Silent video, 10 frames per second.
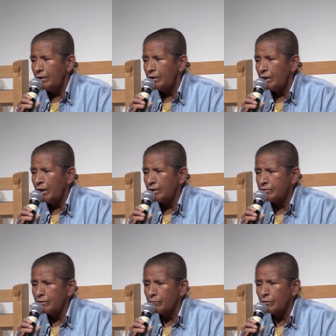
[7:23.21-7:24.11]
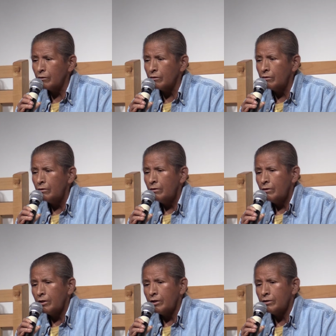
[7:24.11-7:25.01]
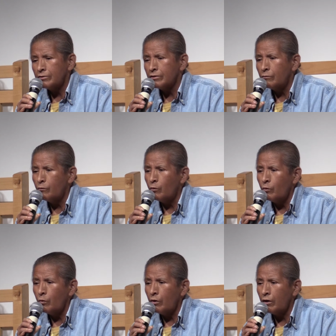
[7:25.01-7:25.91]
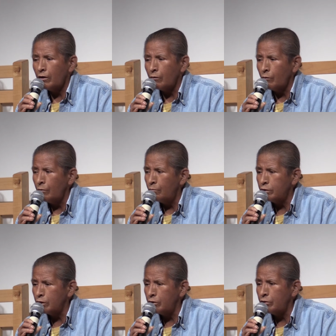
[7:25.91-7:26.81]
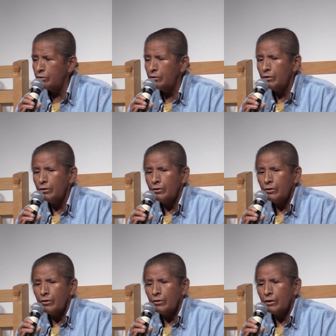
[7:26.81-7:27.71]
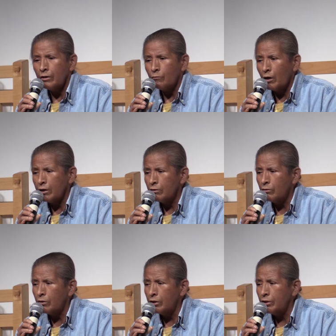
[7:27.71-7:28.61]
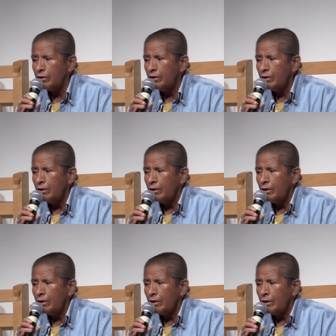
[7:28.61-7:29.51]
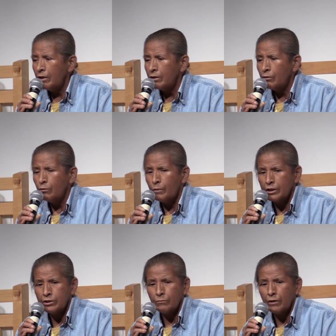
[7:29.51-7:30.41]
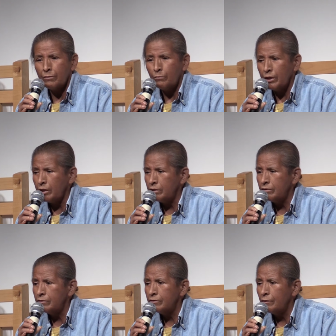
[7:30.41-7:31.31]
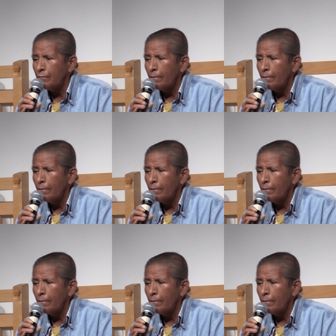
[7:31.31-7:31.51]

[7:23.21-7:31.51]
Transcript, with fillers: It had several ears of um, blue and white corn and a whole bunch of red beans.